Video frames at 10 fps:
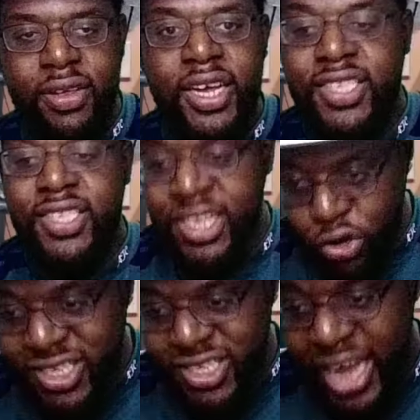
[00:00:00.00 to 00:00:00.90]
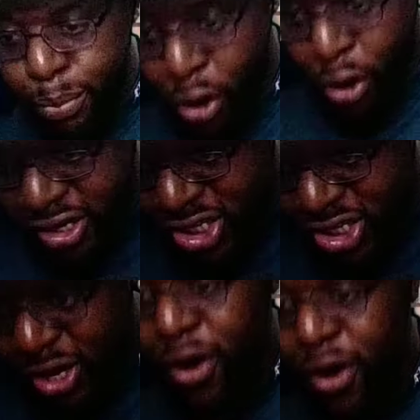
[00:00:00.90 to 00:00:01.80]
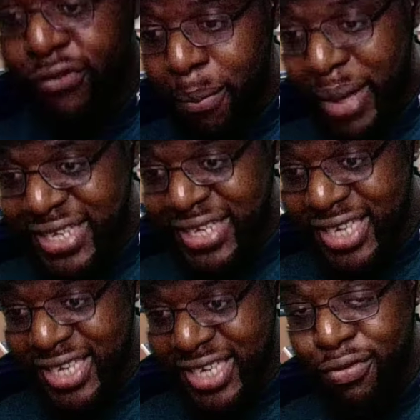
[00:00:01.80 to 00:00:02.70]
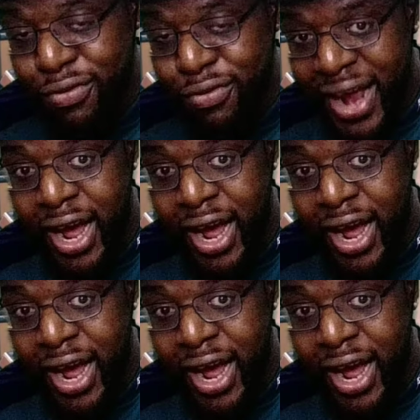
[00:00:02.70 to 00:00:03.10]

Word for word: Deduct ten points from Man City right now.